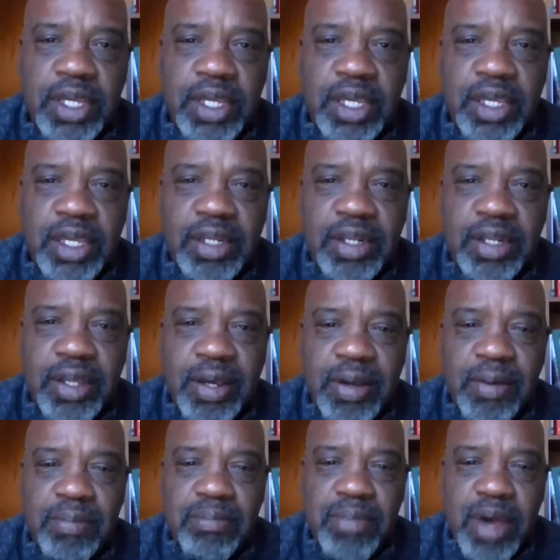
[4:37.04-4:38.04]
And
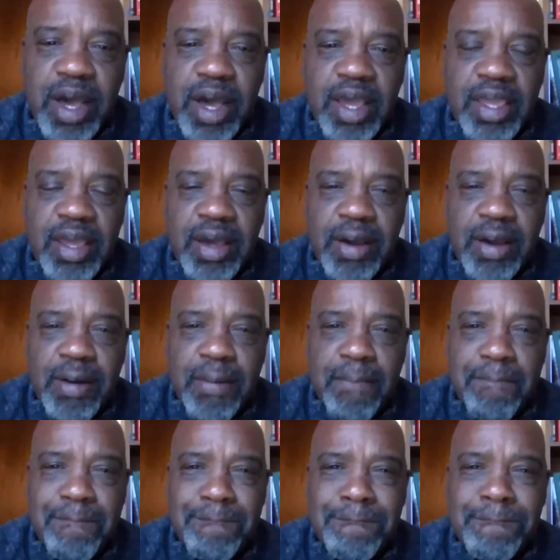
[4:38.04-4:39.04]

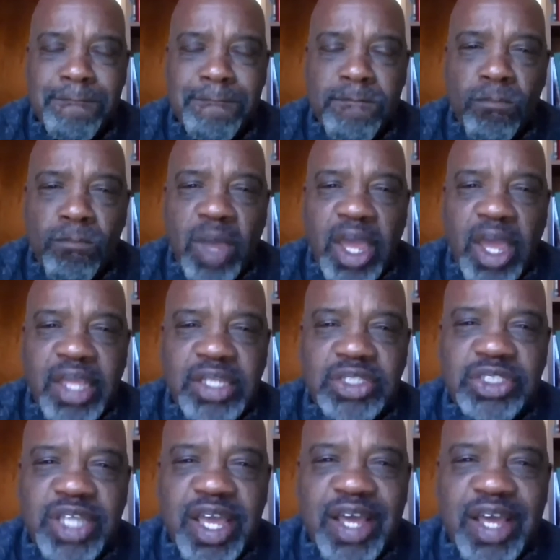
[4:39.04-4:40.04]
I used
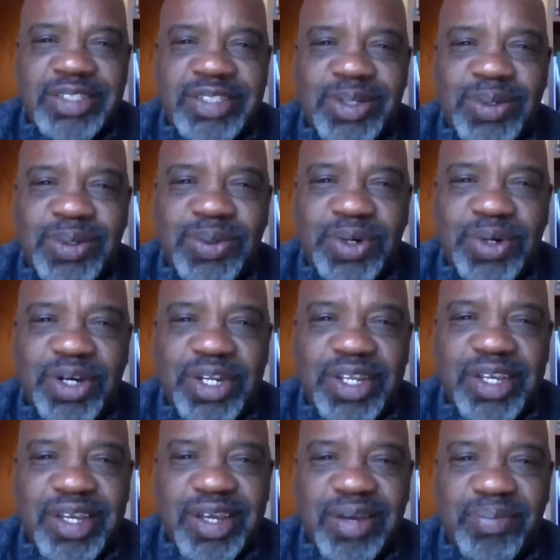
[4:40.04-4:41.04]
to ask the Lord,
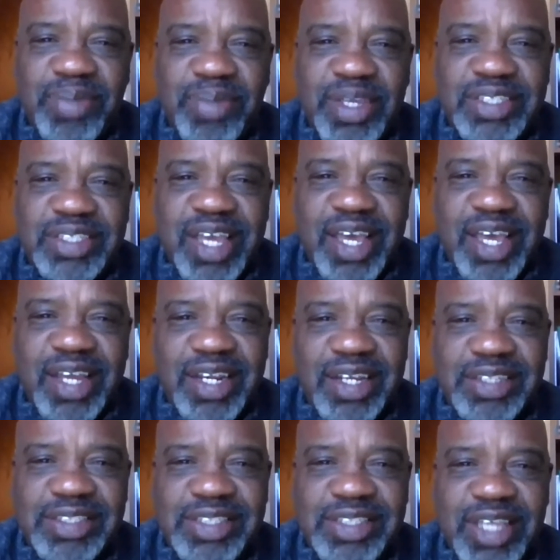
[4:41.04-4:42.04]
because I had
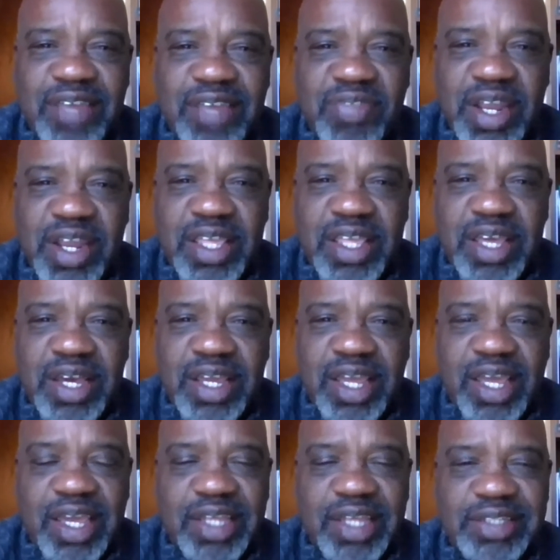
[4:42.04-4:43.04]
got saved at a young
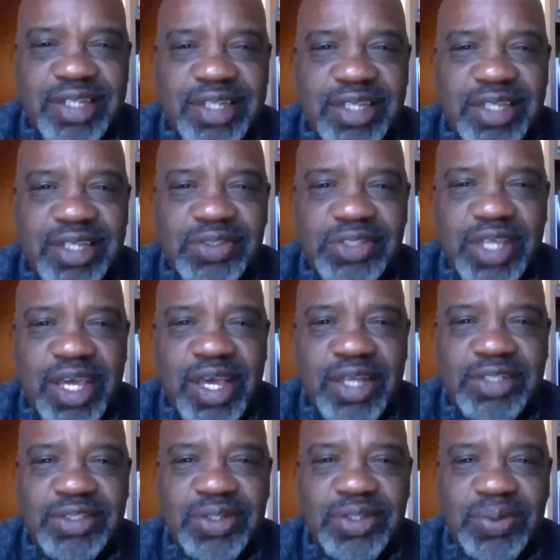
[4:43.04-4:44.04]
age, and I used to
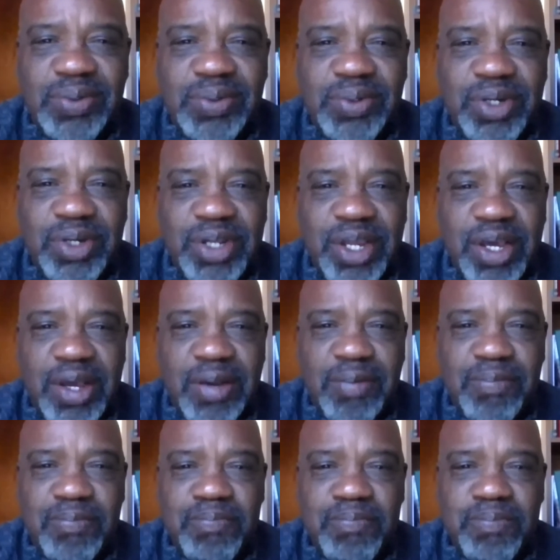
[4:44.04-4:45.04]
ask the Lord,
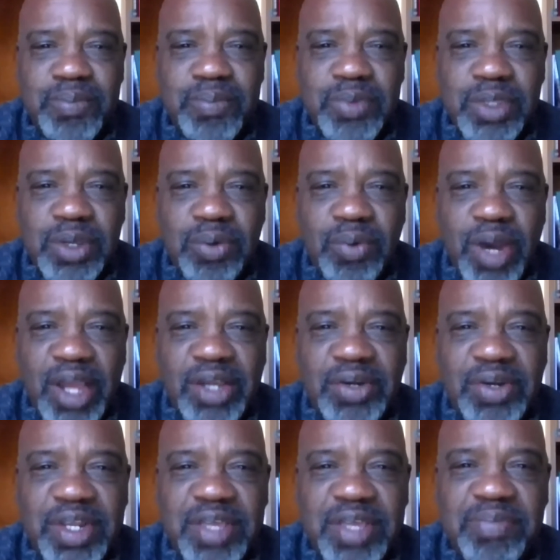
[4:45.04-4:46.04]
why
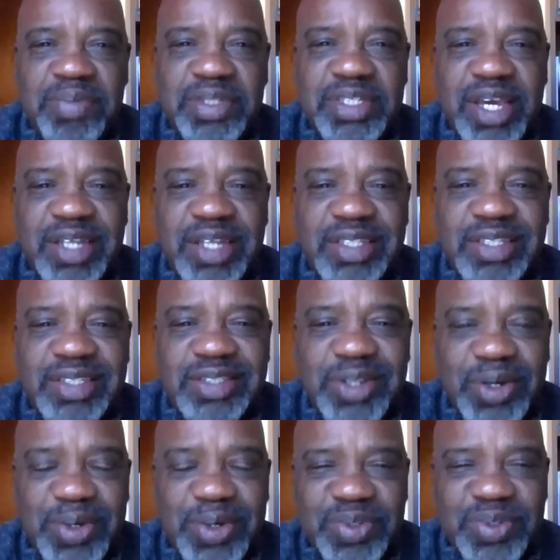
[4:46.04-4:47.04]
couldn't He protect His
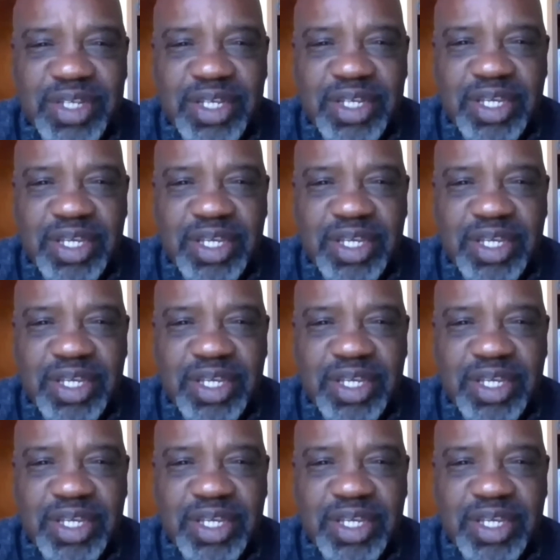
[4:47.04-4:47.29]
own?